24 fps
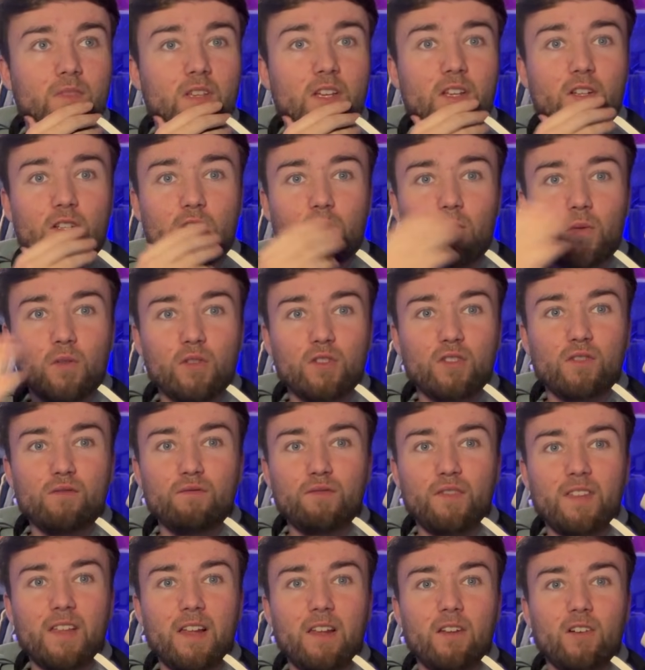You just want
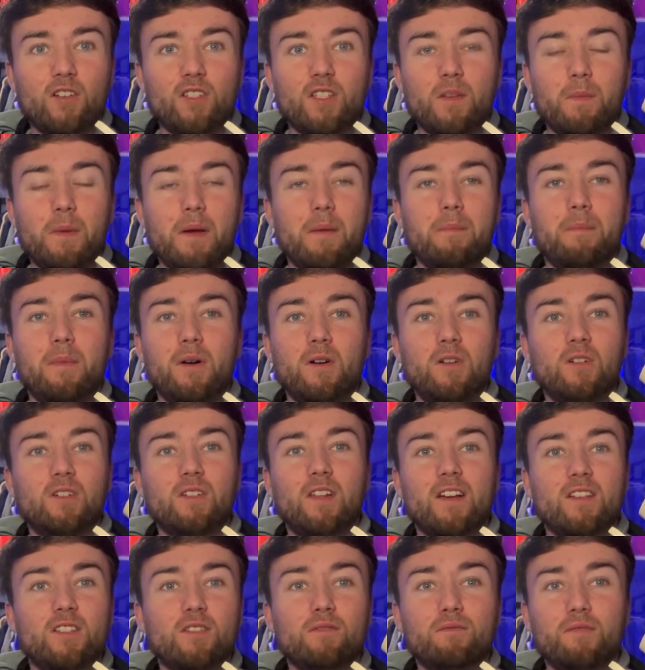something that looks a bit bold,
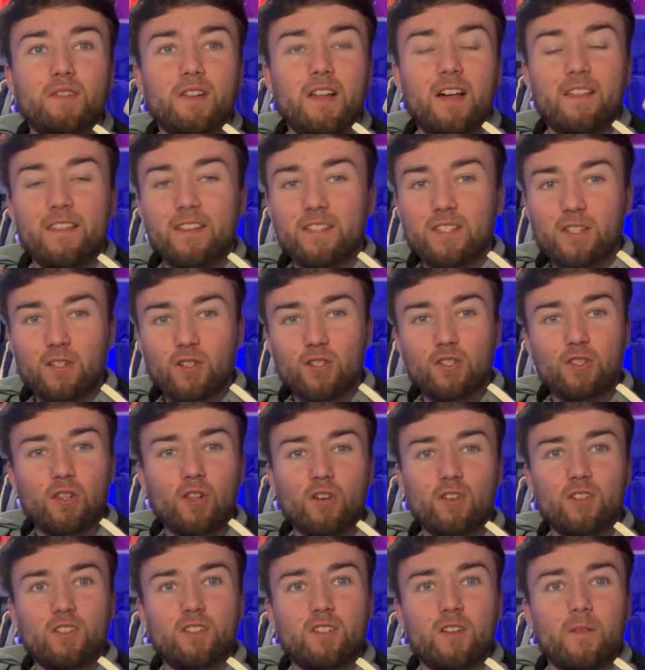like something like this. It just
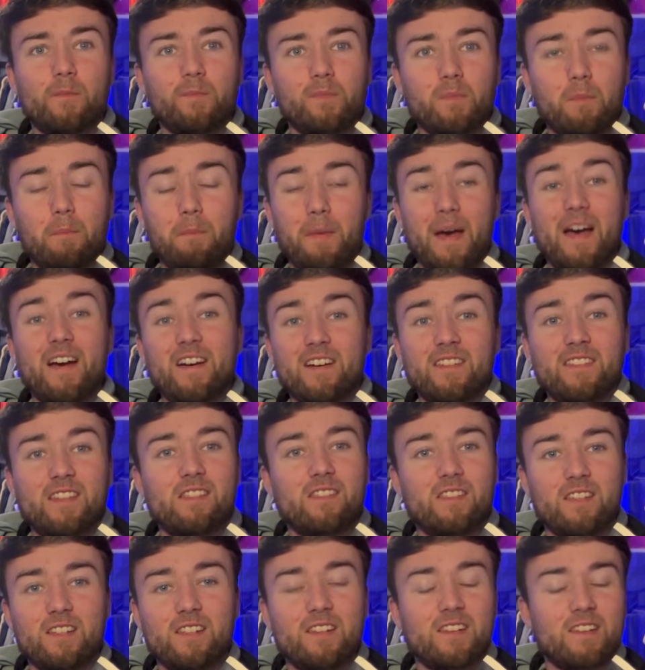looks better than
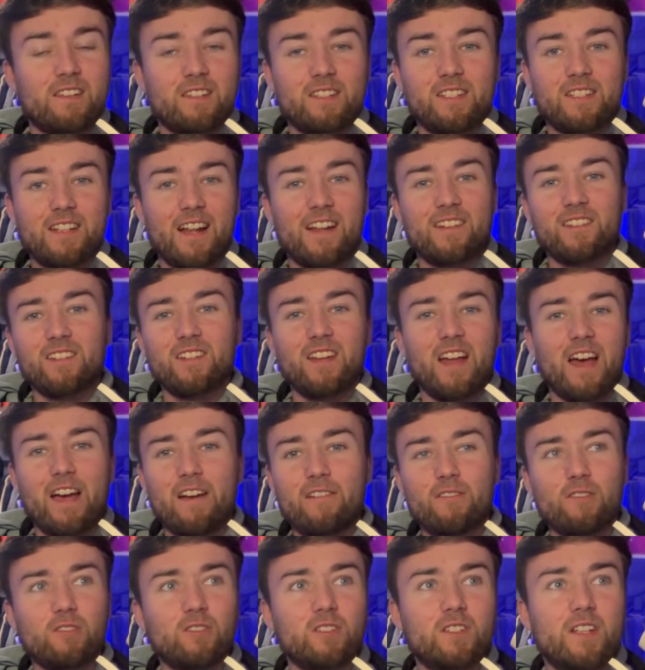the standard
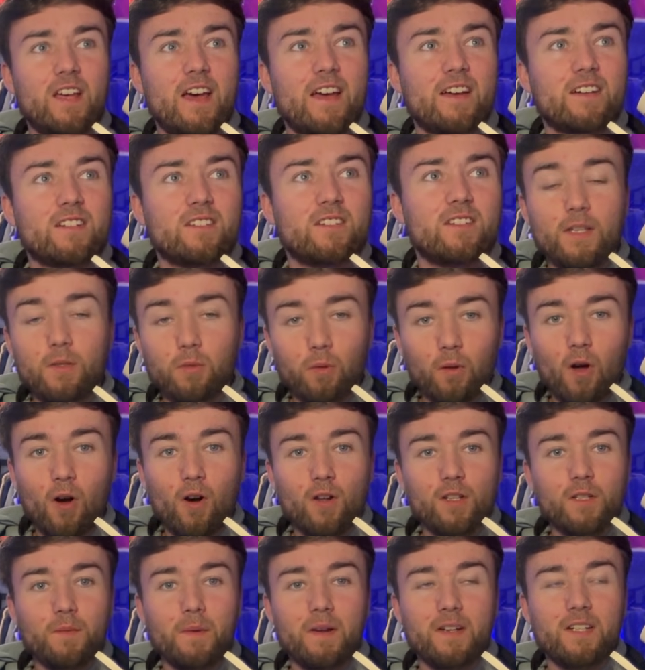Arial text. It will
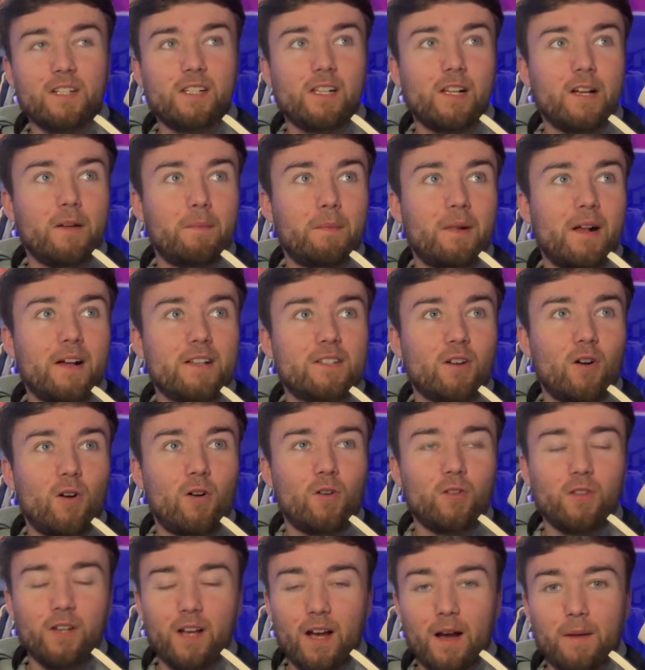automatically apply to all
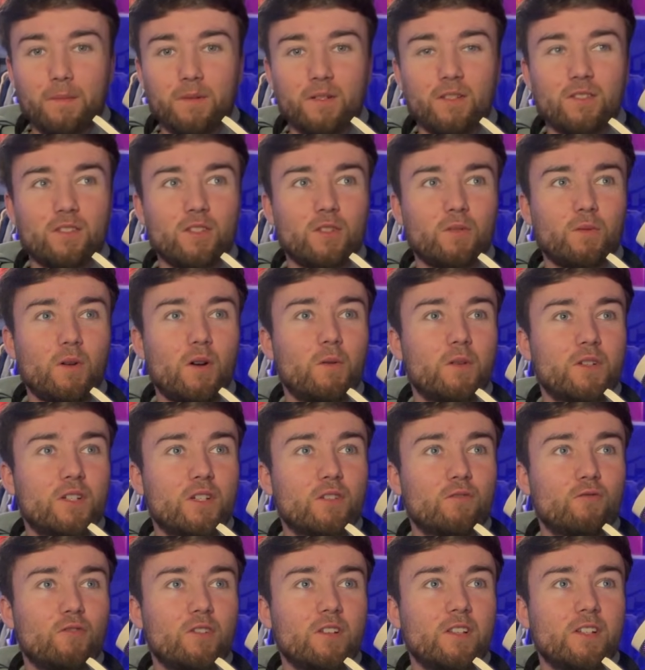the captions as well, which
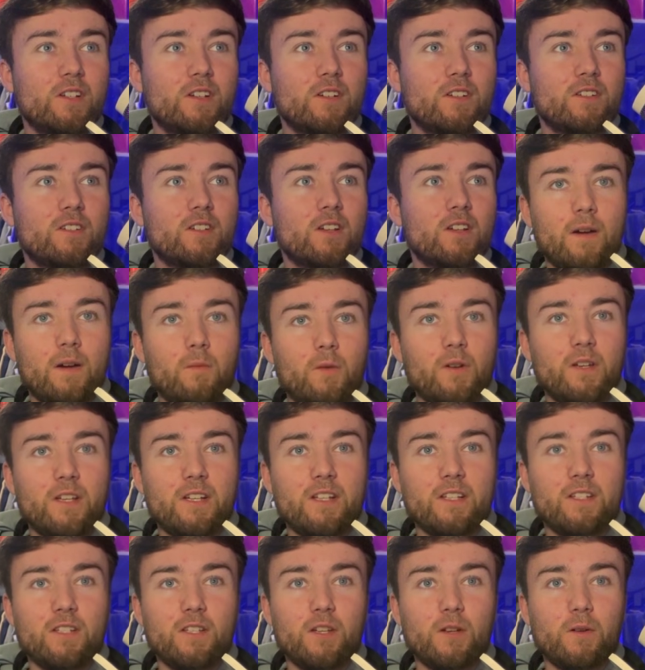is really good. what you
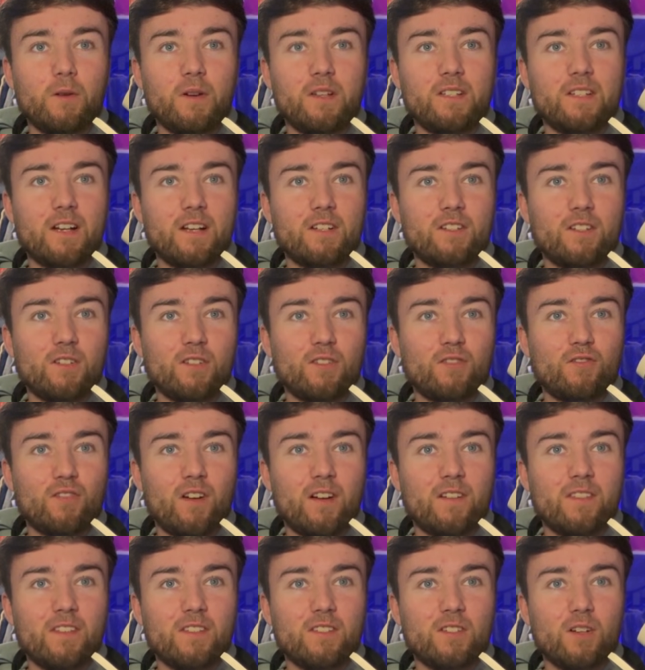can do is actually just drag
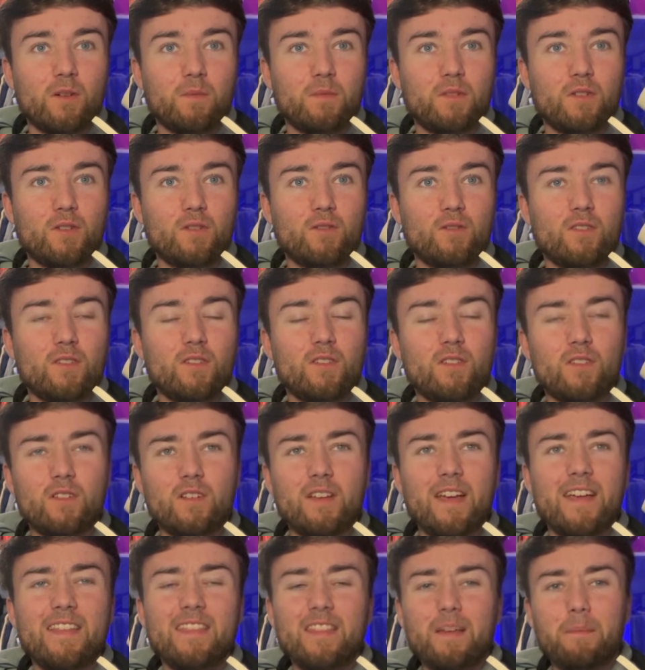this up to
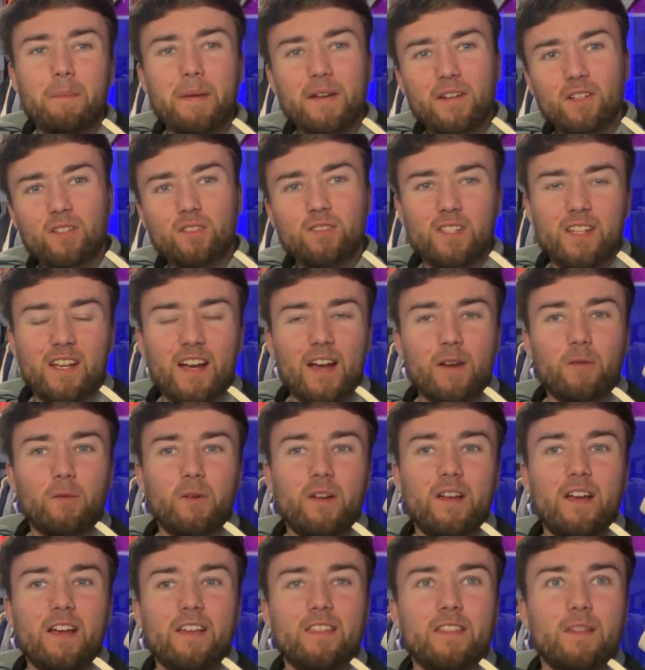in the middle. You kind of want
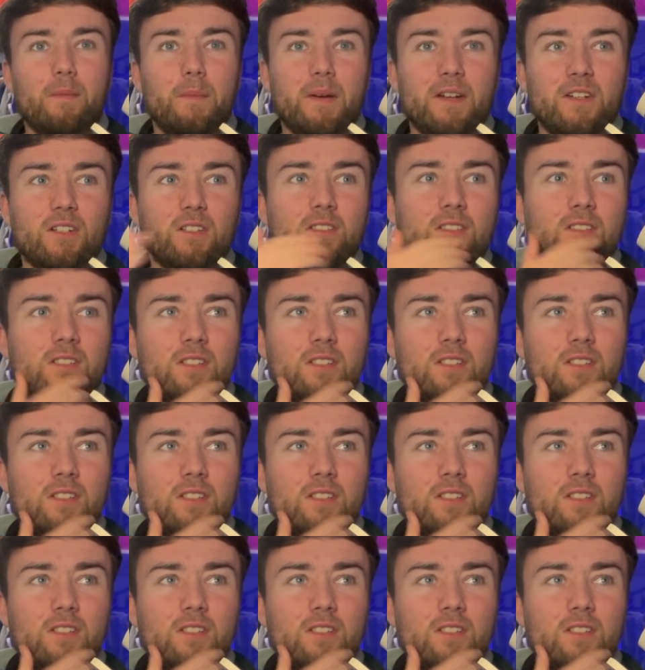it in the middle.